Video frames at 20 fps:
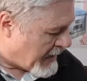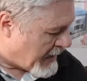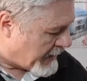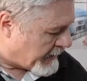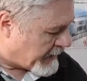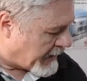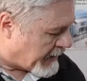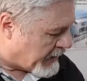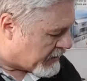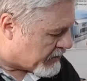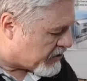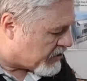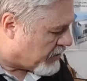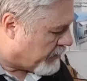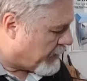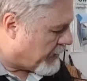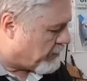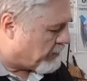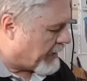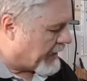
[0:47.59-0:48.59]
And they used to
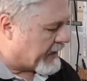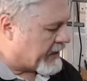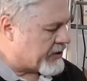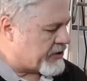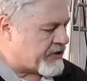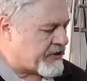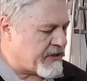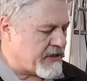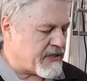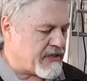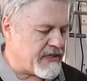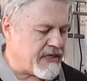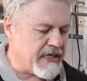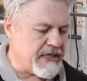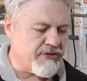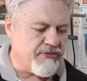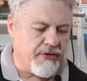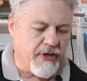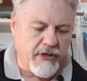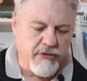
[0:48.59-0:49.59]
be packaged
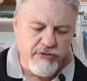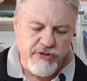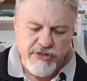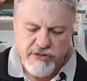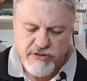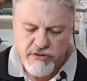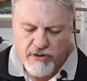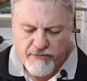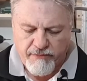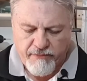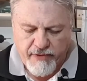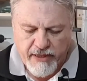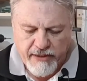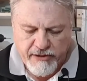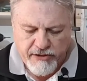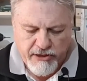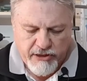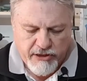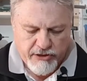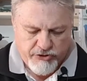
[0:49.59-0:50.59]
6 rows of
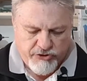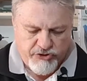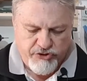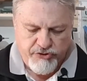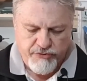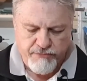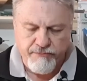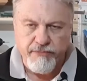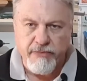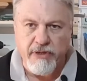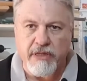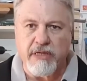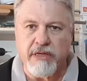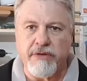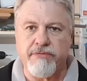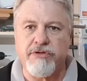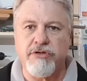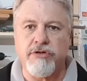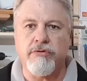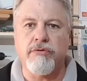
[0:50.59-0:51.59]
8 each. That
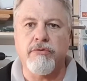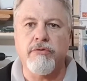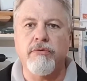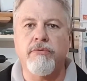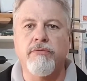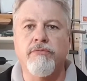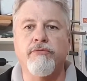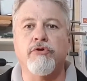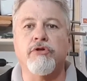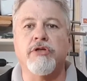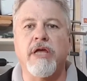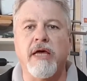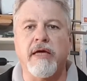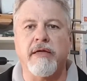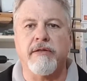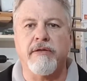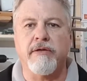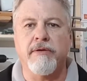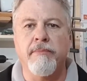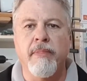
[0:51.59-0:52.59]
gives you 48.